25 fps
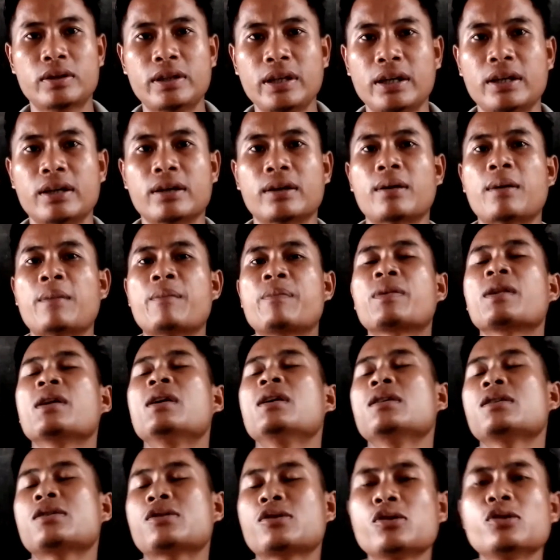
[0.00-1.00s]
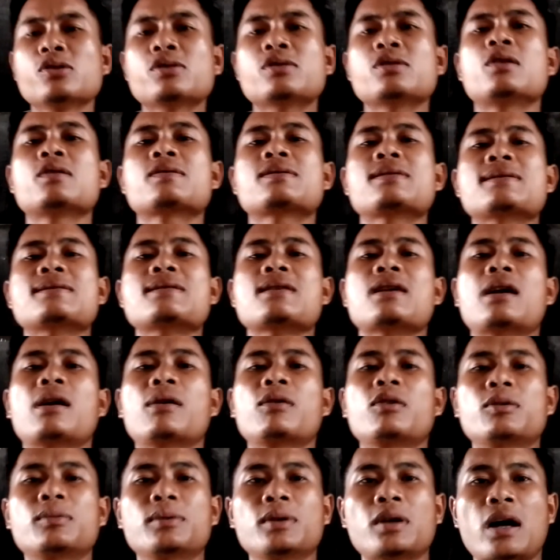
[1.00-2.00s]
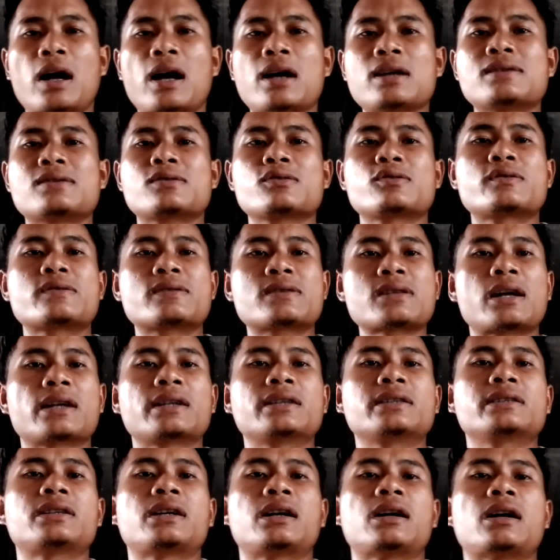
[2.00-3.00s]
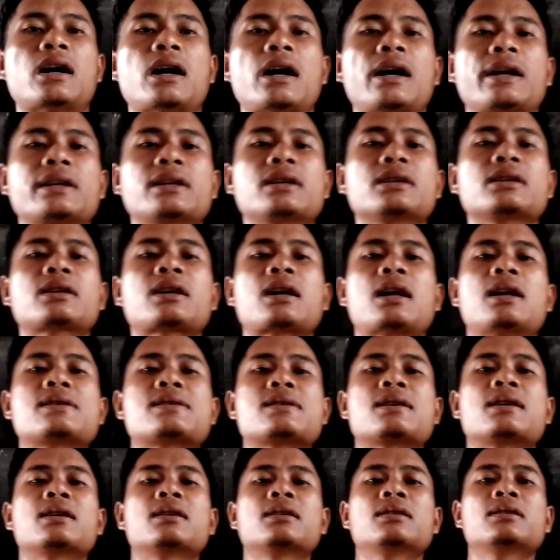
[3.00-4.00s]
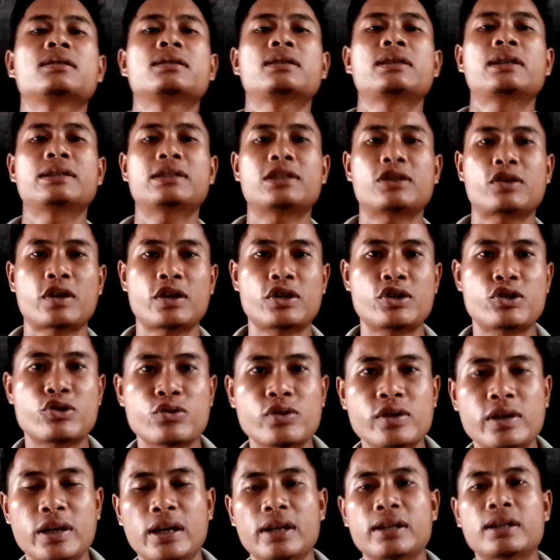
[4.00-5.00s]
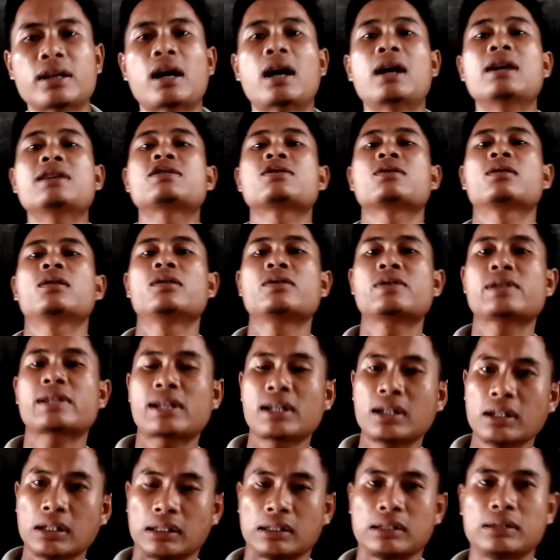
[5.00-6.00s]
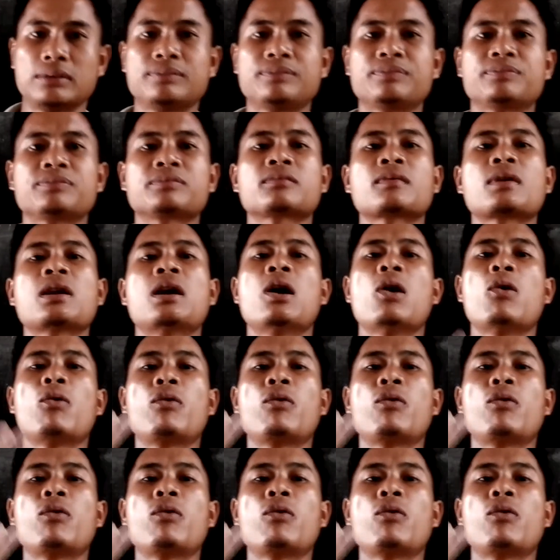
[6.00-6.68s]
Okay, two sources are available as to study the Aryan culture, literature, and the archaeological.